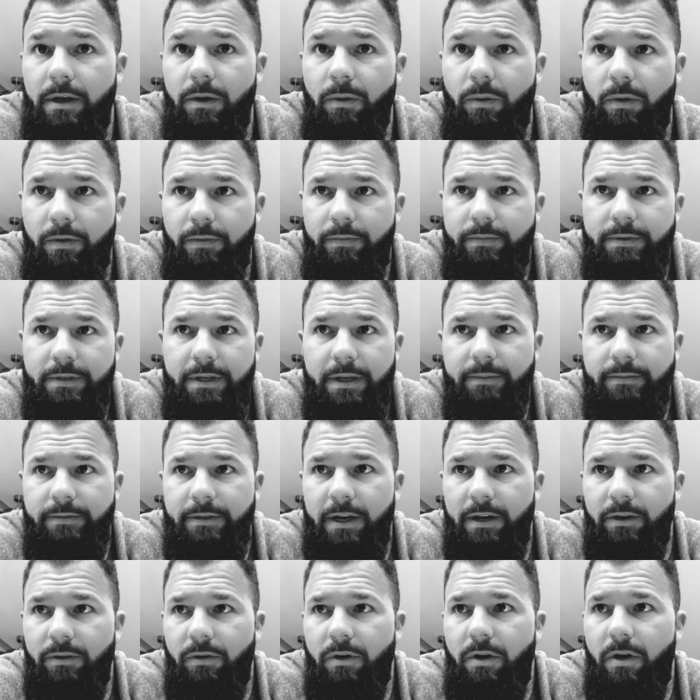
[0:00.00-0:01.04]
One of them's name's
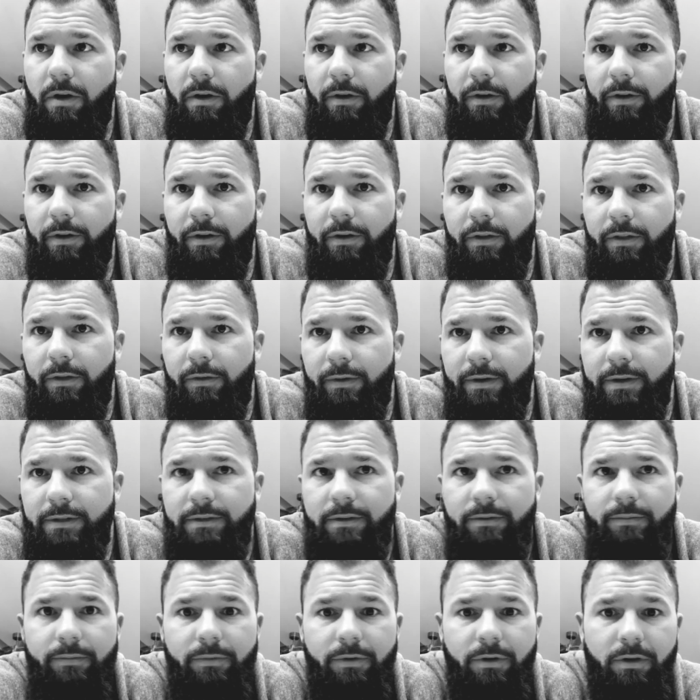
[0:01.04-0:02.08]
Daniel Carter. The rest
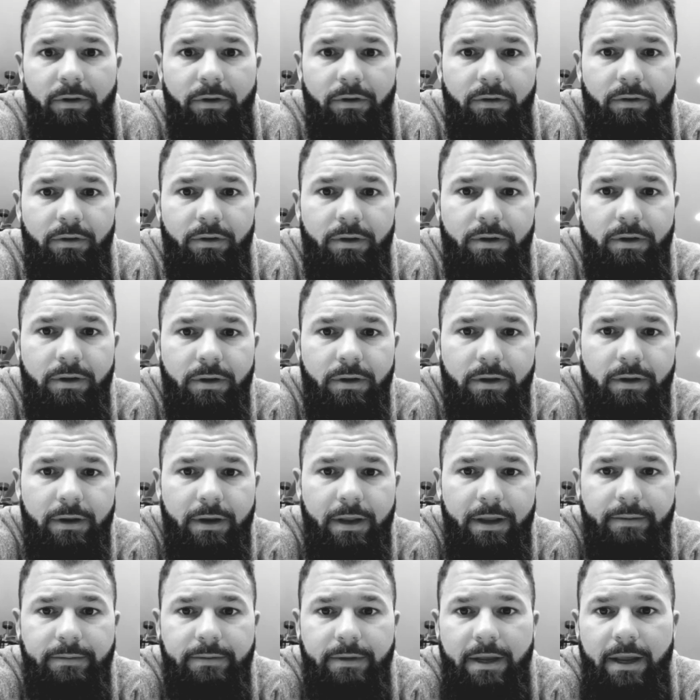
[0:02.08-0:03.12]
of them are all
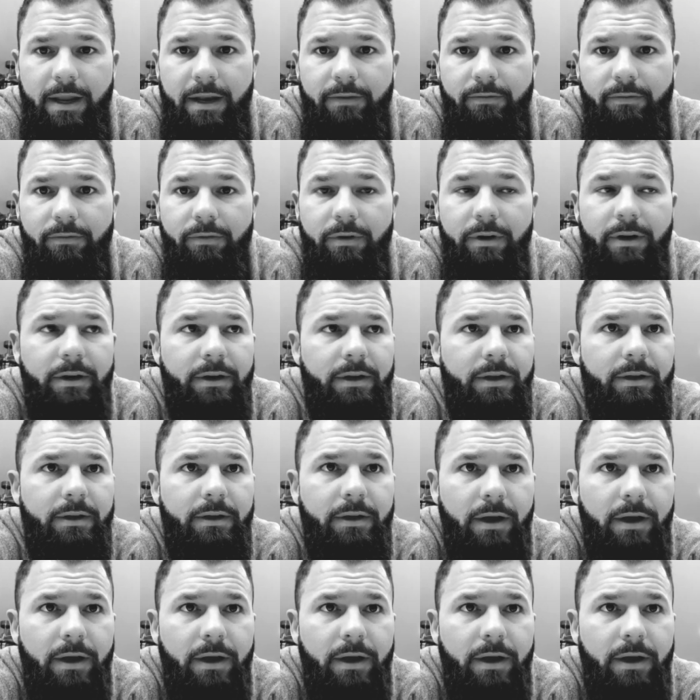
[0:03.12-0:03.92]
names I can't even read.